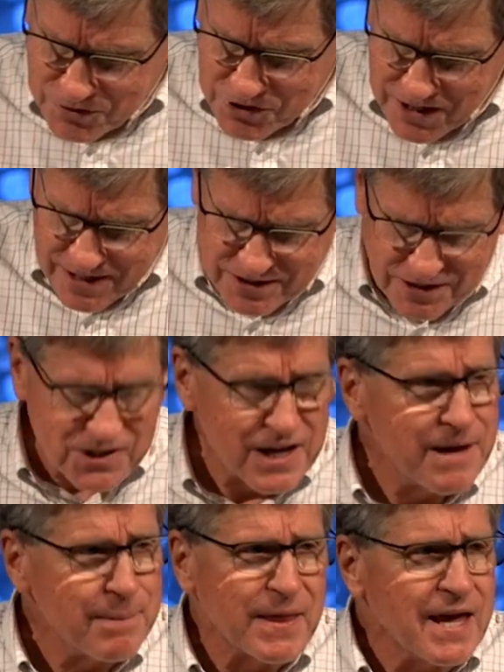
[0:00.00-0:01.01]
of Jesus,
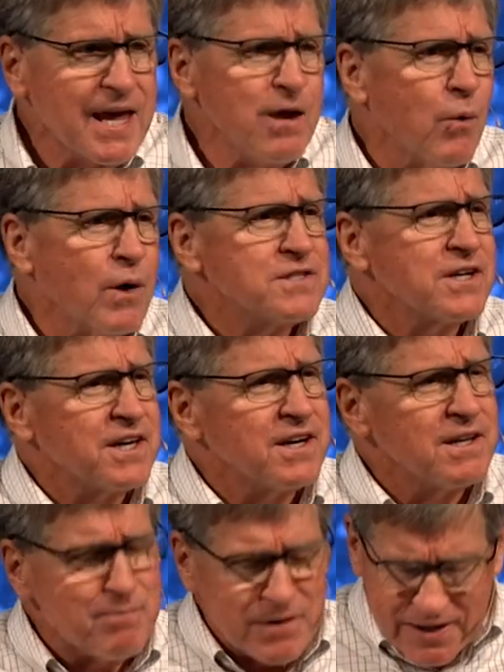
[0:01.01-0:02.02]
he wasn't
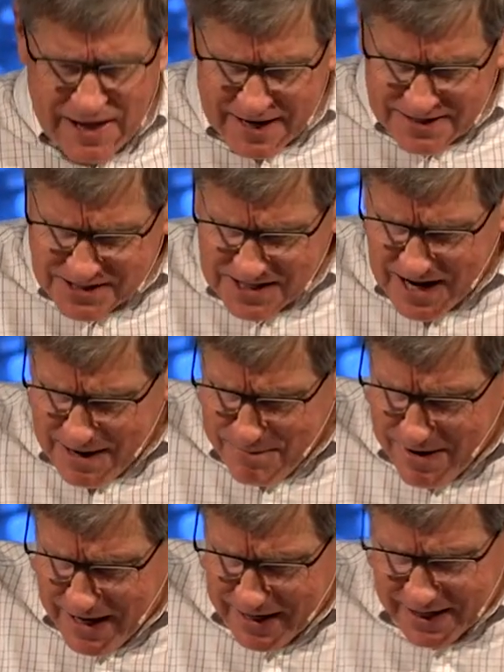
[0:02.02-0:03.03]
going to be that
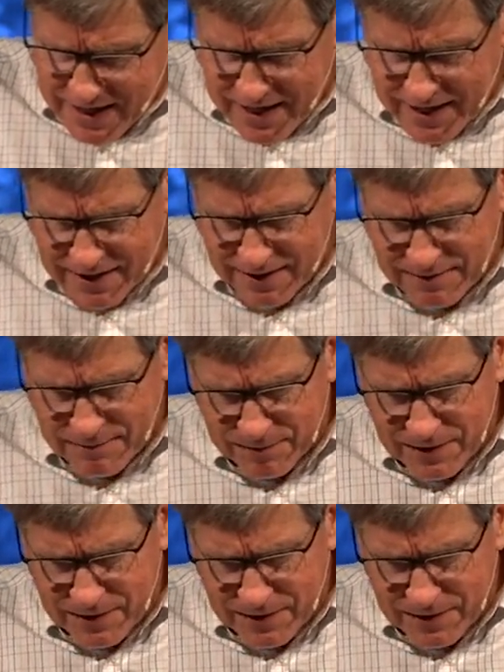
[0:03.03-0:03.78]
same man again.